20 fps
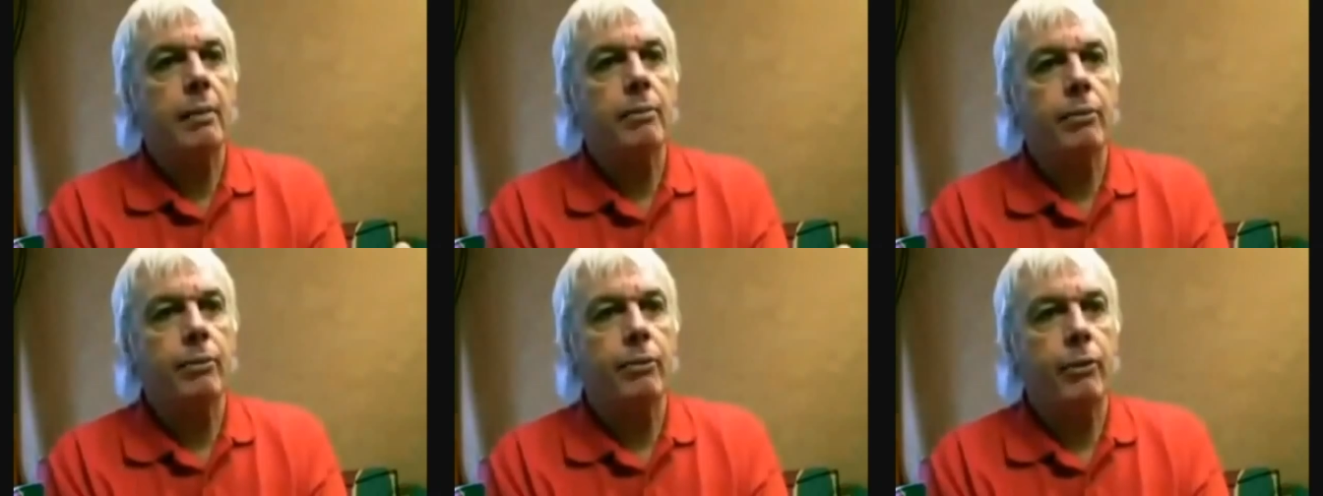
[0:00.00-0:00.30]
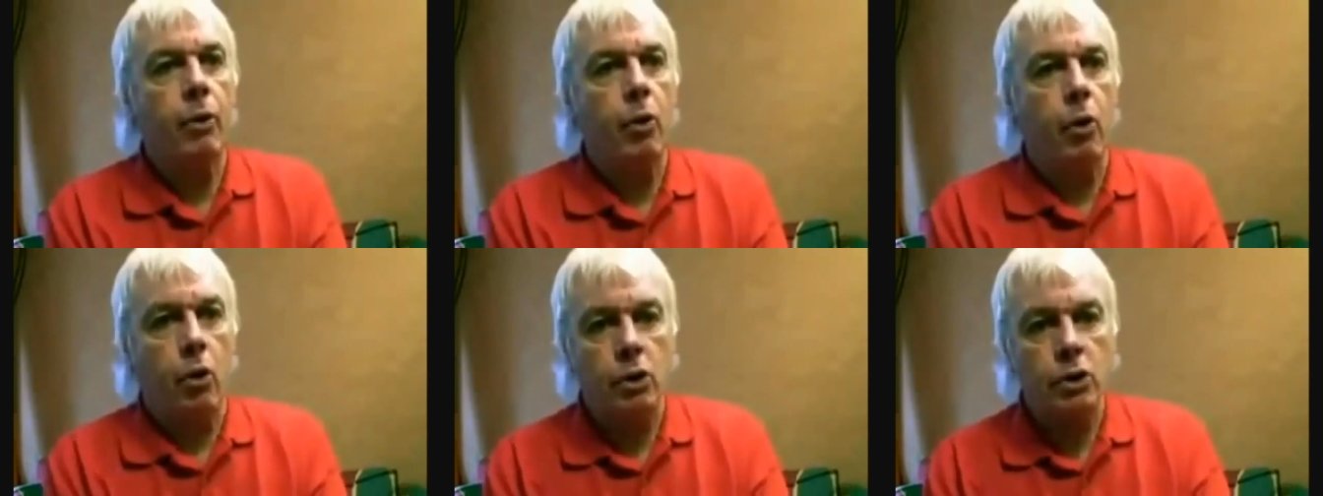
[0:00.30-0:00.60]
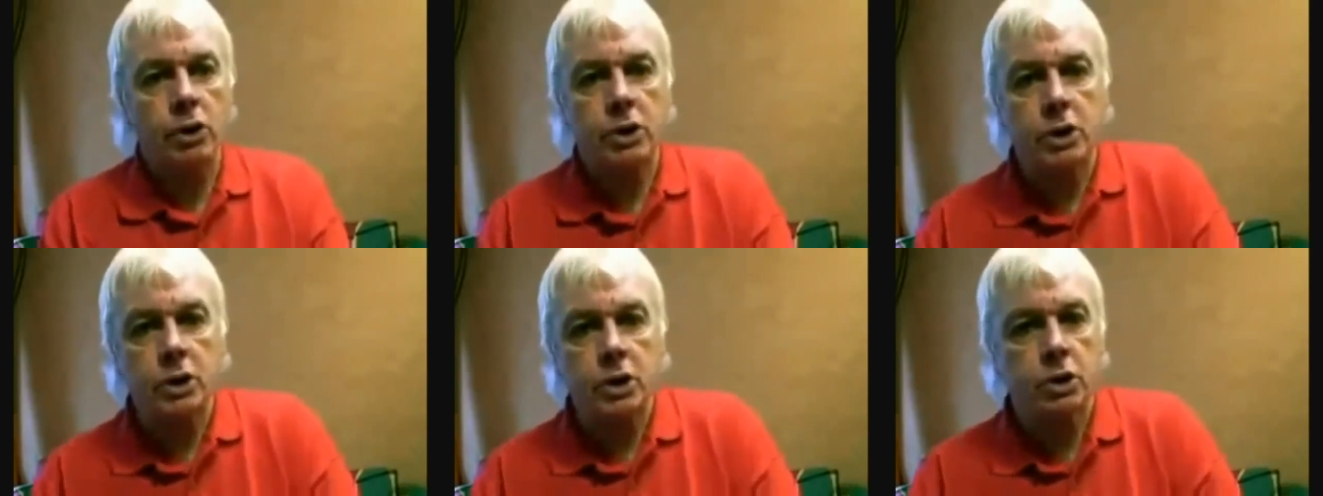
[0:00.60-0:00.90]
the same
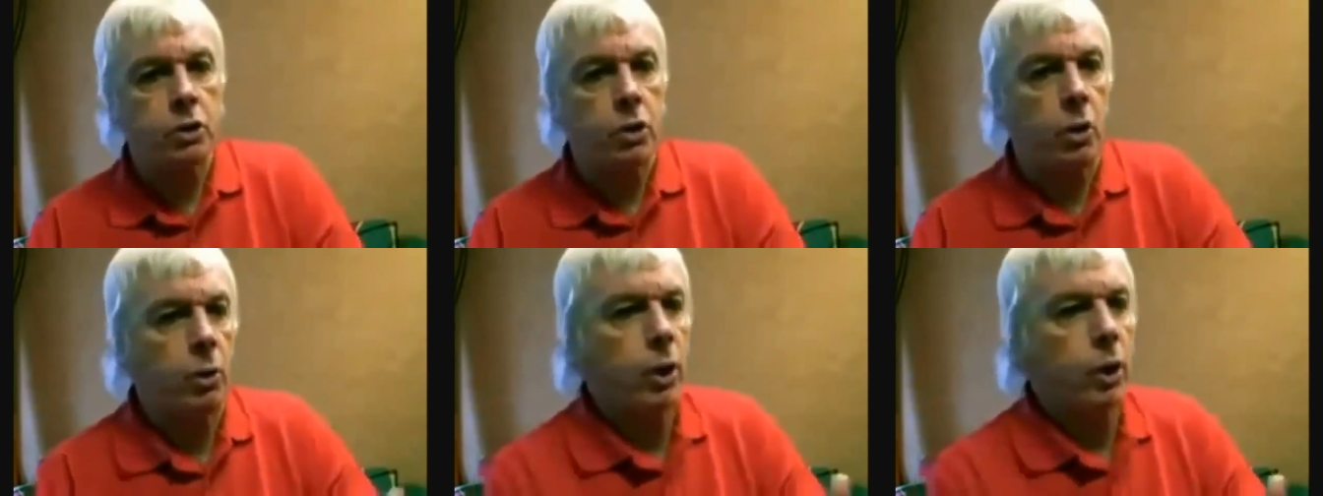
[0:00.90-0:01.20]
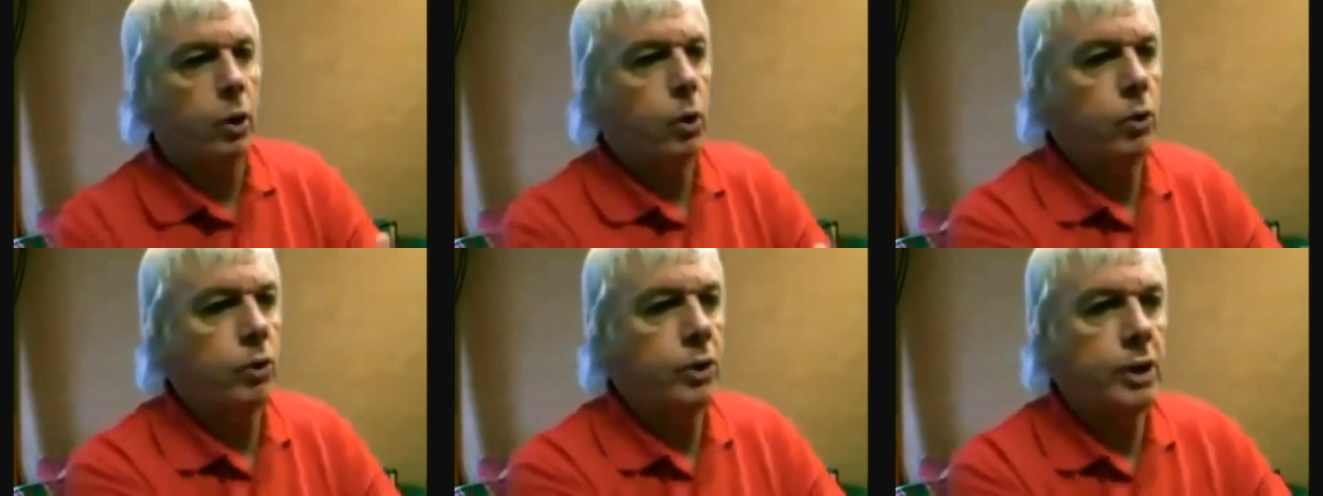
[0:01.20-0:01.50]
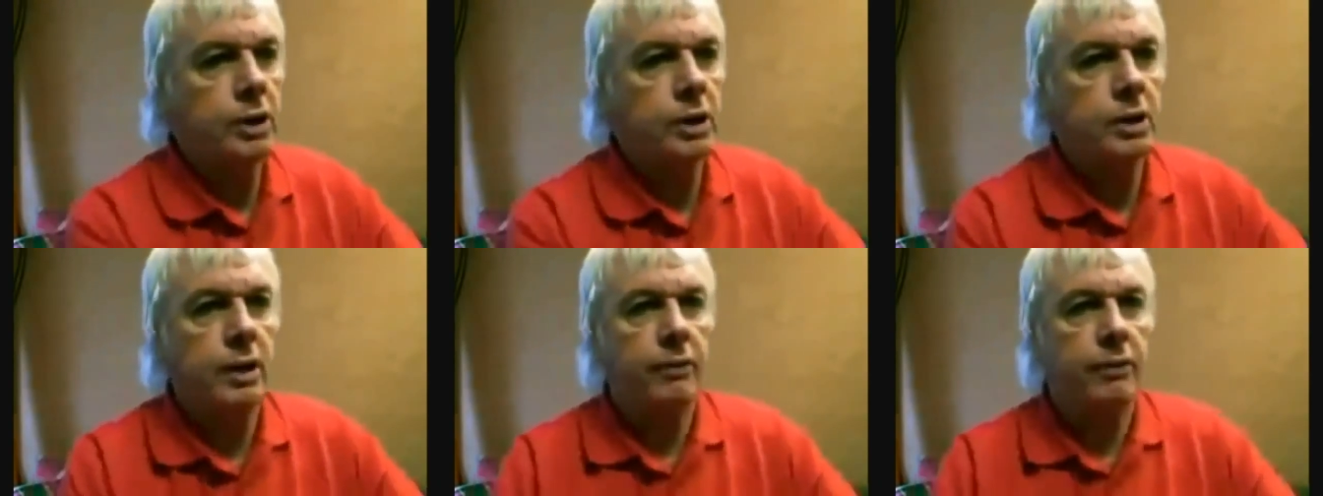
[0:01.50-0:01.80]
force controlling
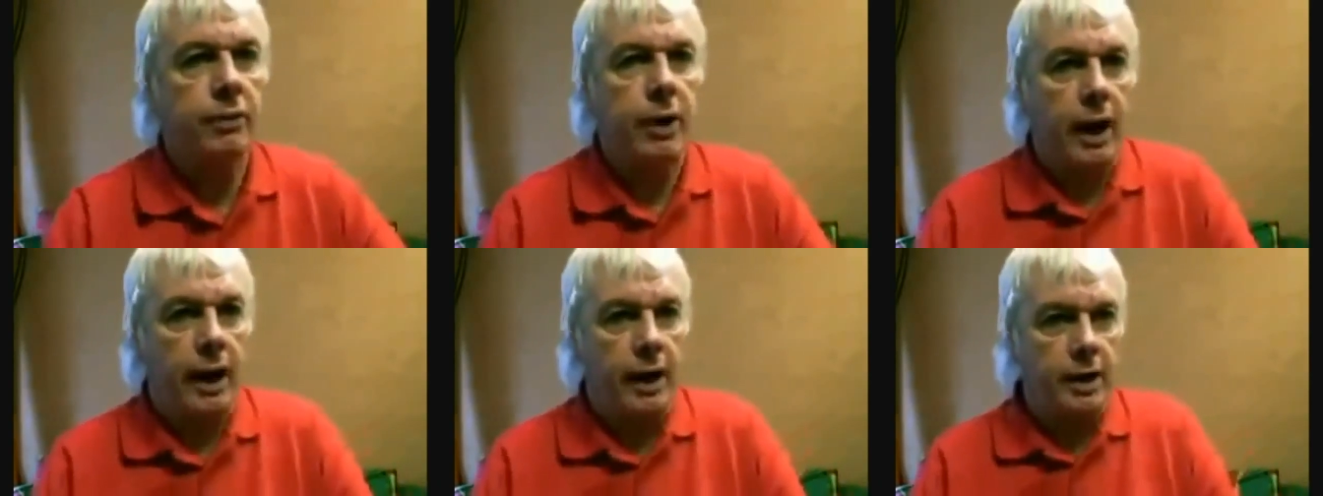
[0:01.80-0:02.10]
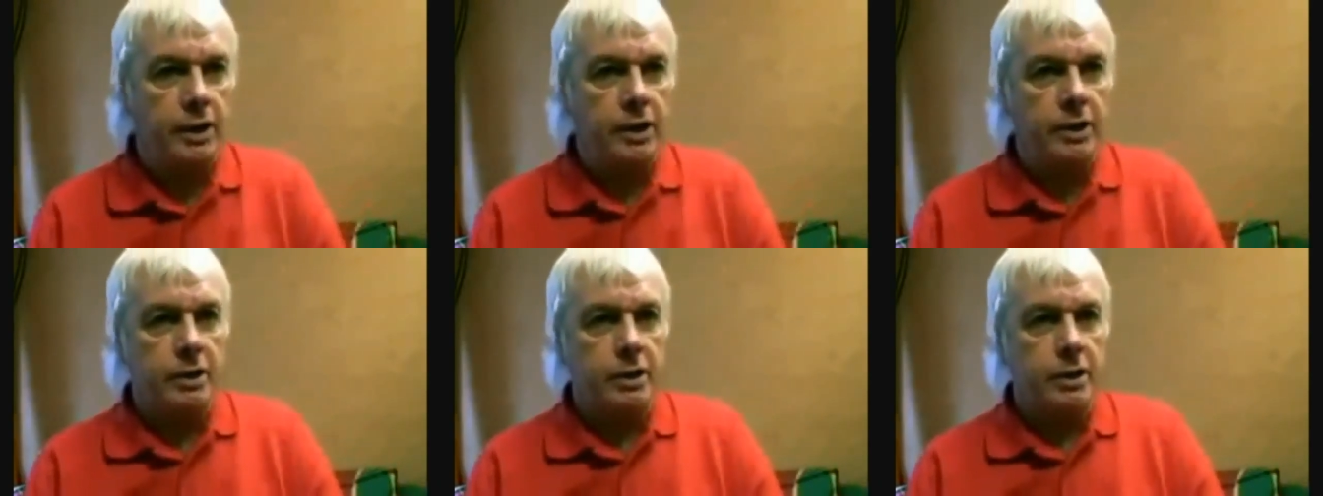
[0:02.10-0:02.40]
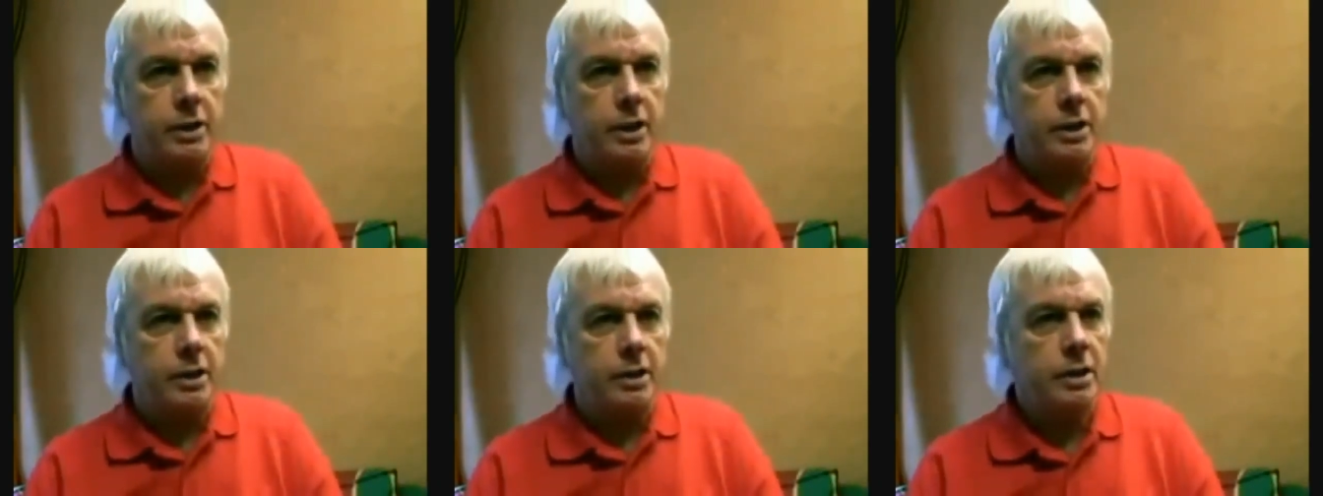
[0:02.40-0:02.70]
all these different
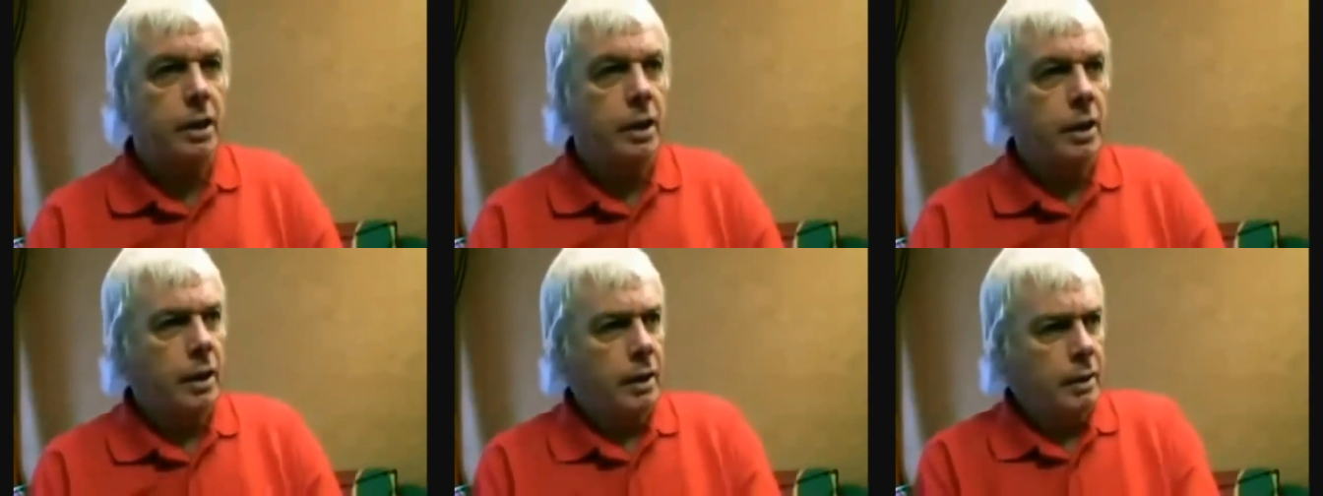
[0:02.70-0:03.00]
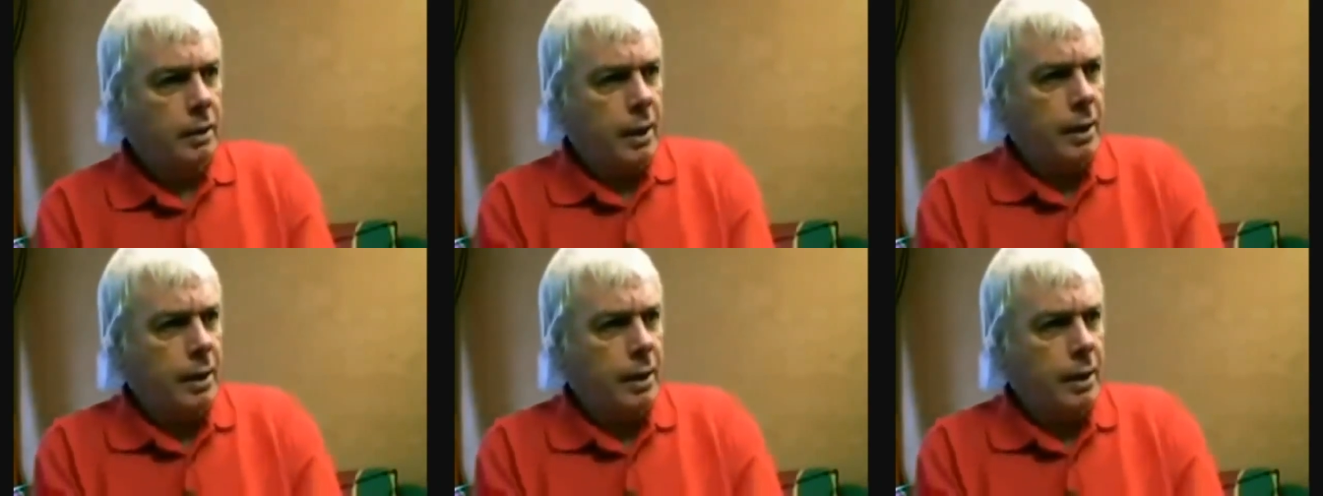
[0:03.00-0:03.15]
agencies,